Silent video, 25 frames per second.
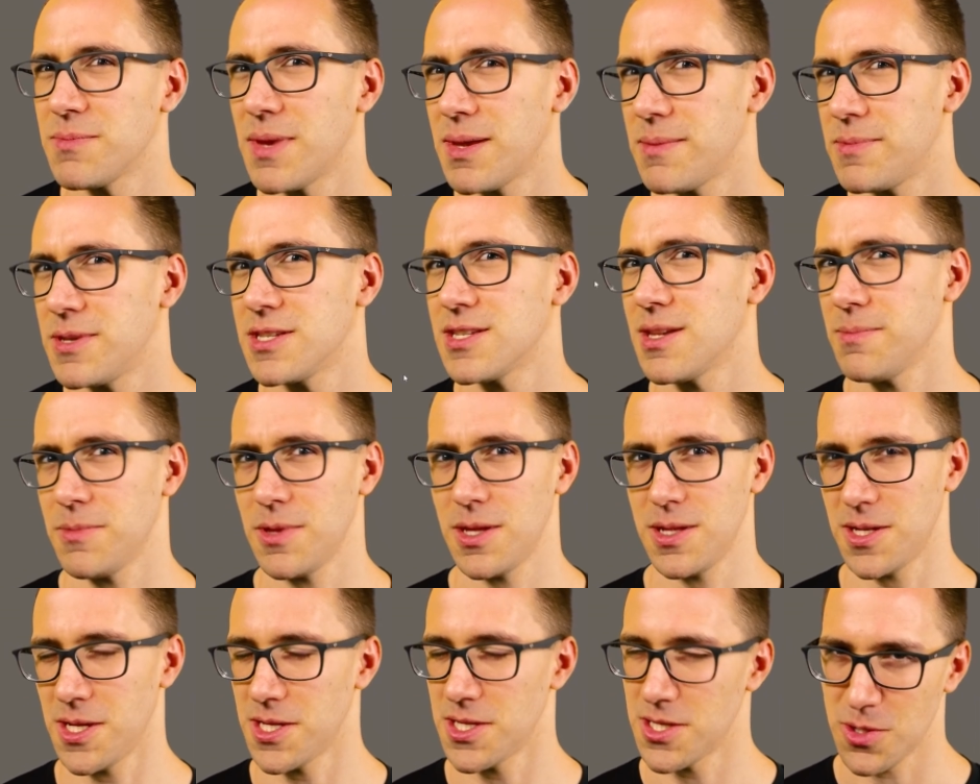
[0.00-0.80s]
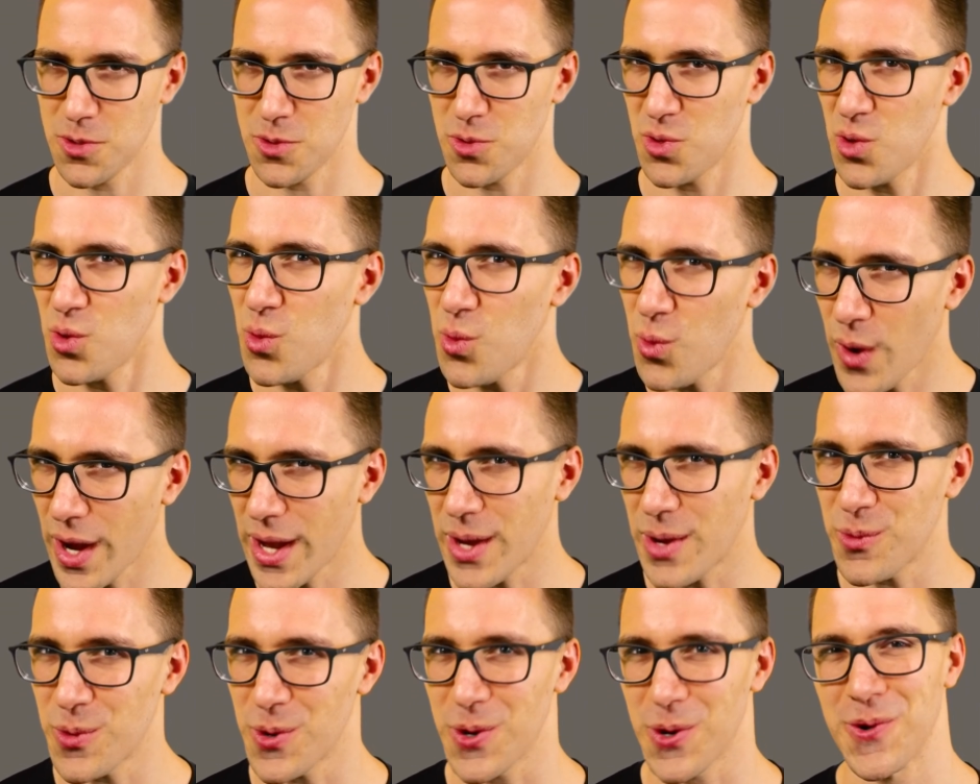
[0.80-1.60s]
maybe something doesn't
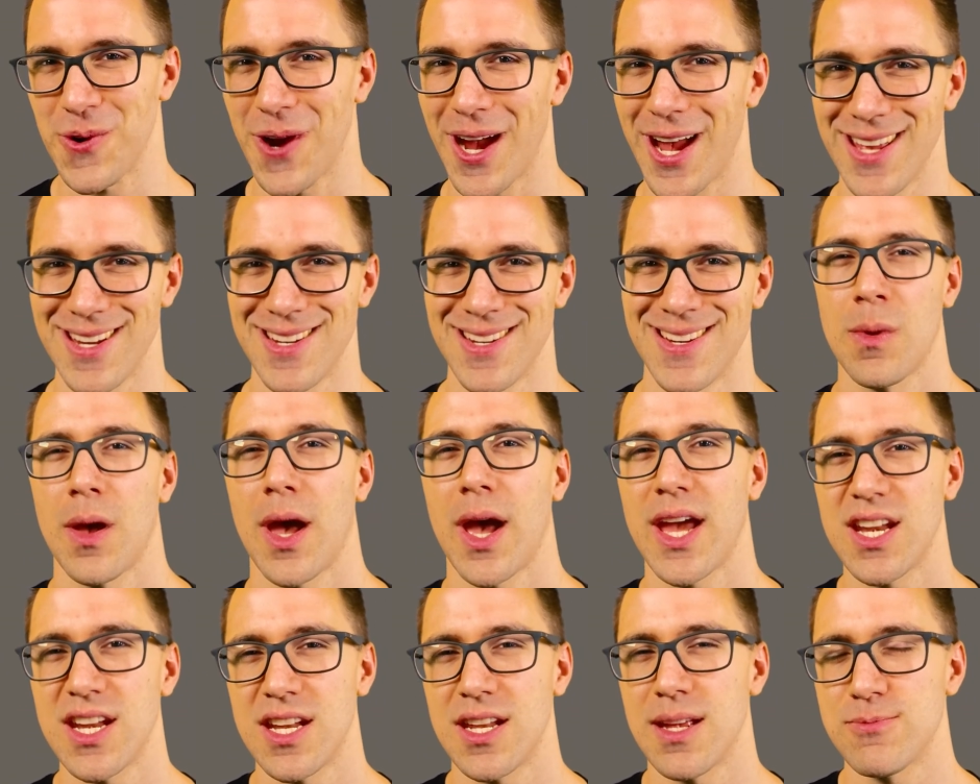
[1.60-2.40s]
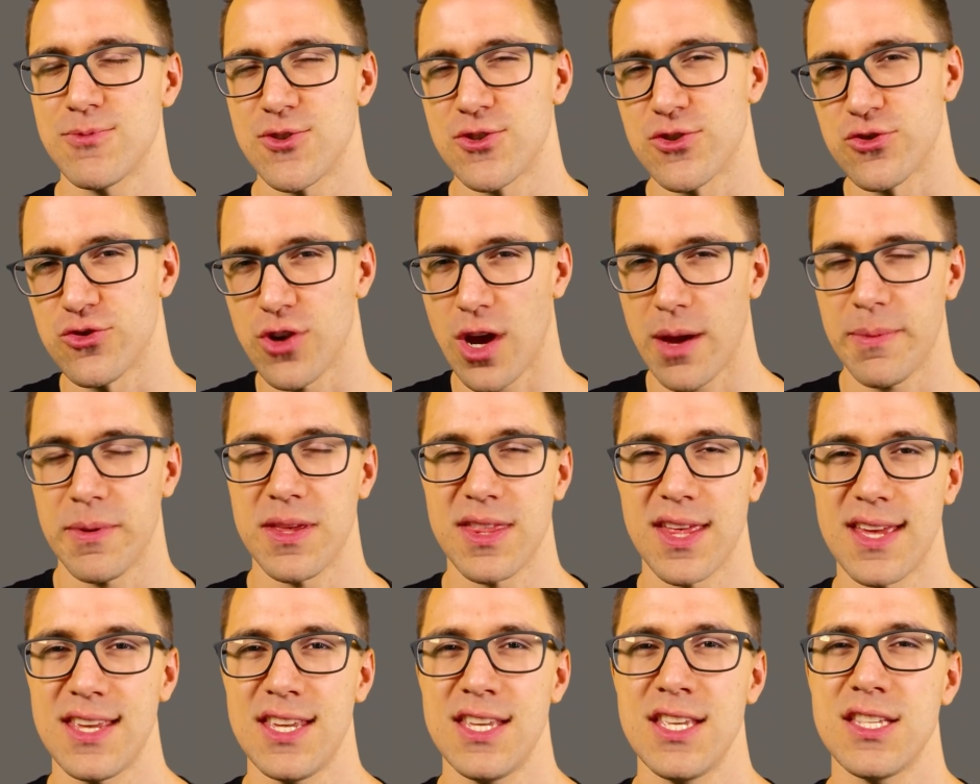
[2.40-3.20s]
quite work right. I ended up just
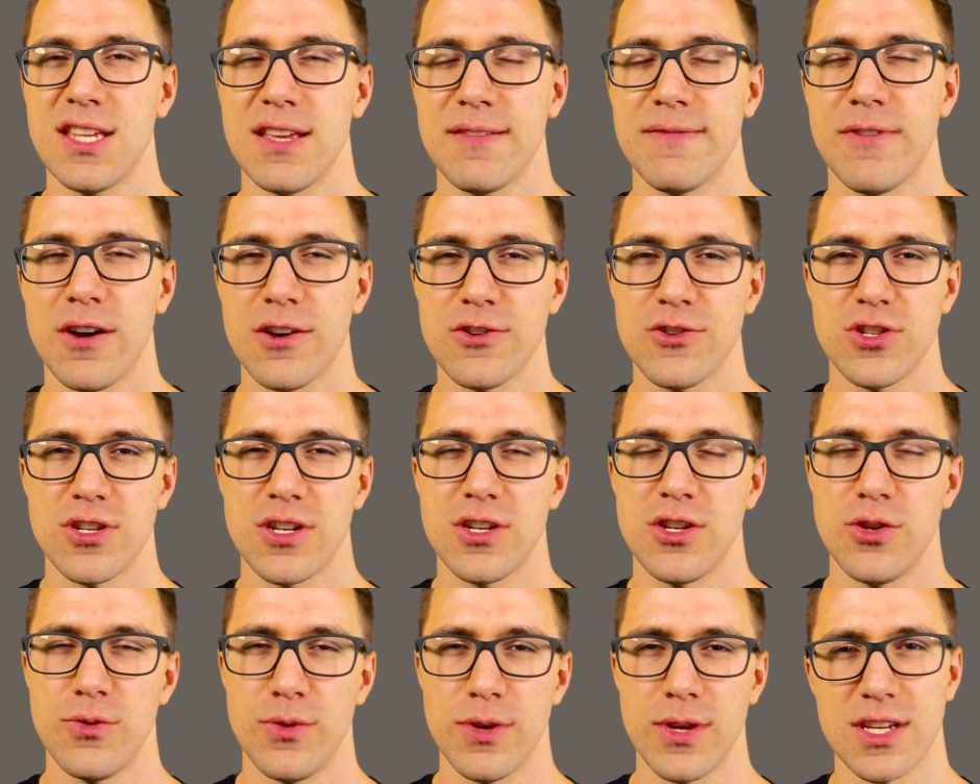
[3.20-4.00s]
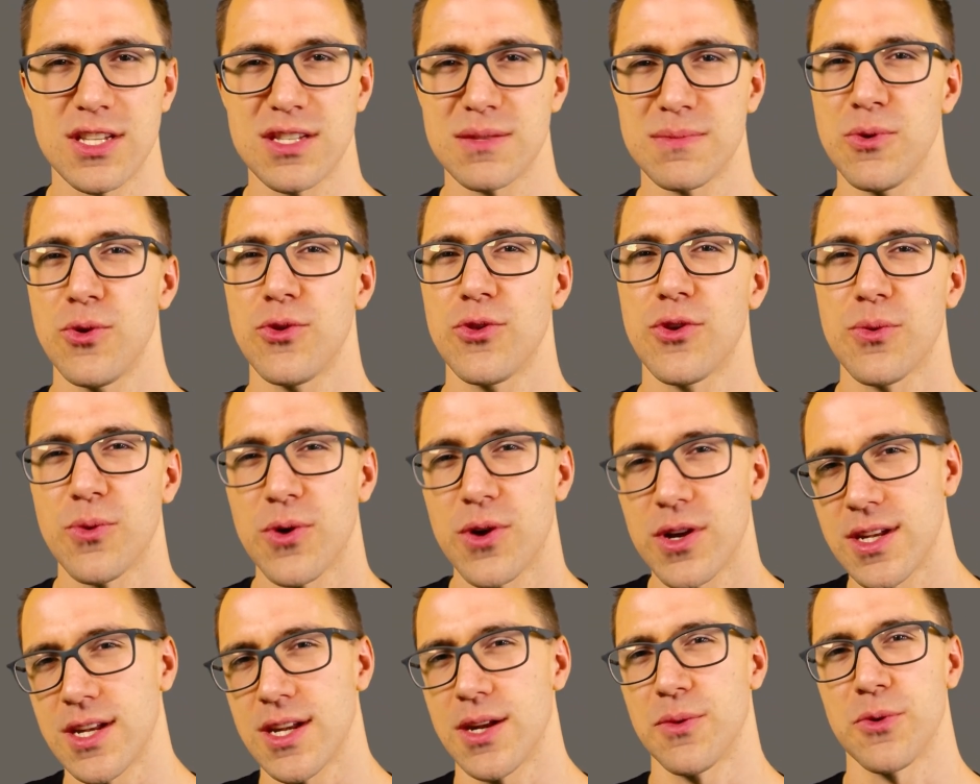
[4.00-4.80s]
dropping that easing function and doing a smoother
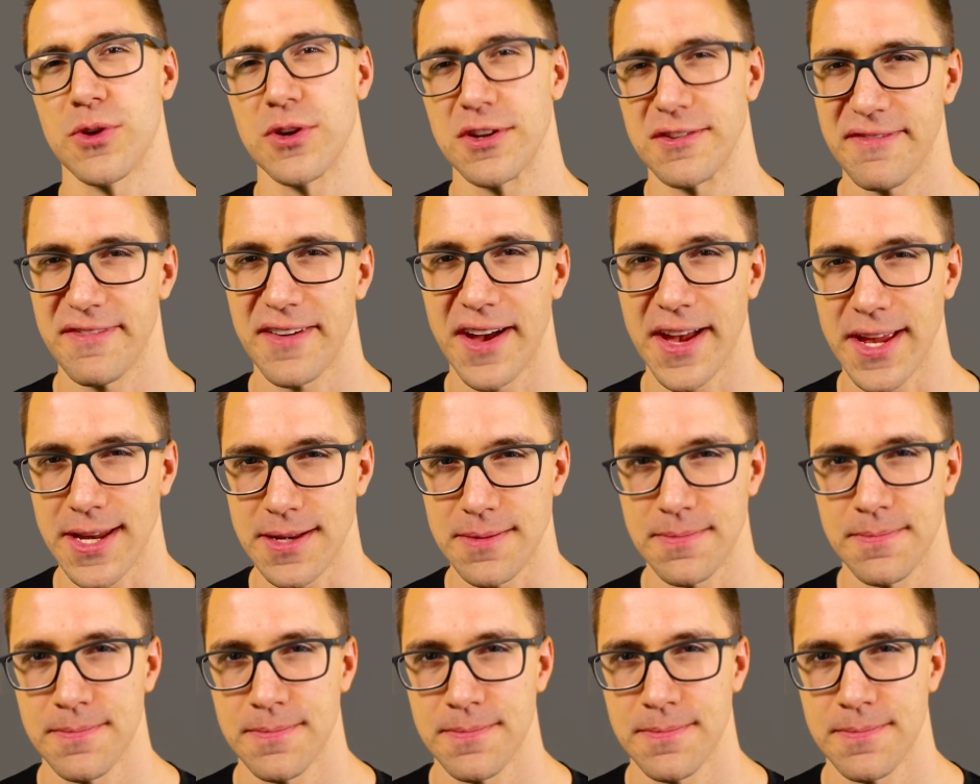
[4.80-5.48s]
one, and it worked fine.